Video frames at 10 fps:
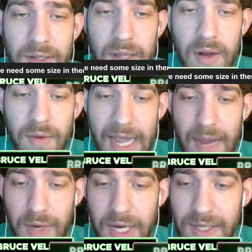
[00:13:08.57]
there.
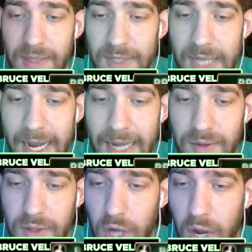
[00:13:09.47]
Yeah, we need some size.
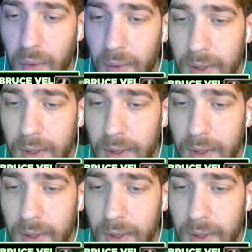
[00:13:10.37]
Let's go.